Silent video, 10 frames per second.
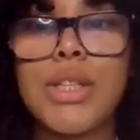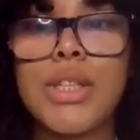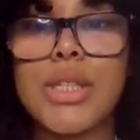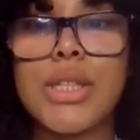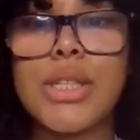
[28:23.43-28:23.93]

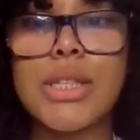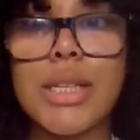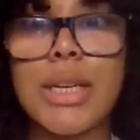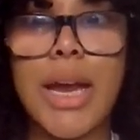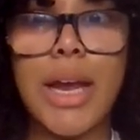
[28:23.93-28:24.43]
just
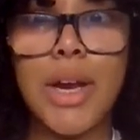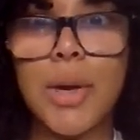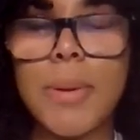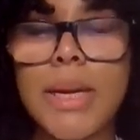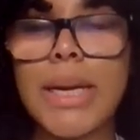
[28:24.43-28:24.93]
to get
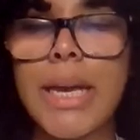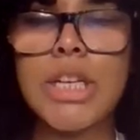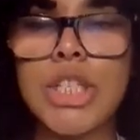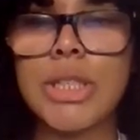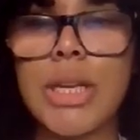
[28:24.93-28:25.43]
her
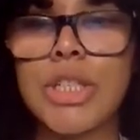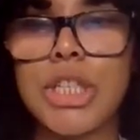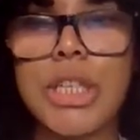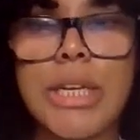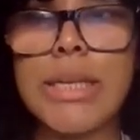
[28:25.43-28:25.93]
medication that
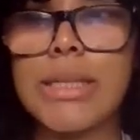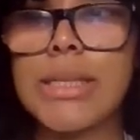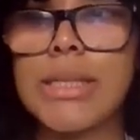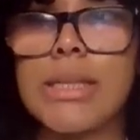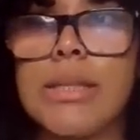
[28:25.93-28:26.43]
she
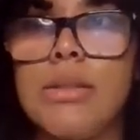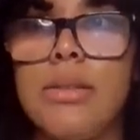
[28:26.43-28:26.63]
needs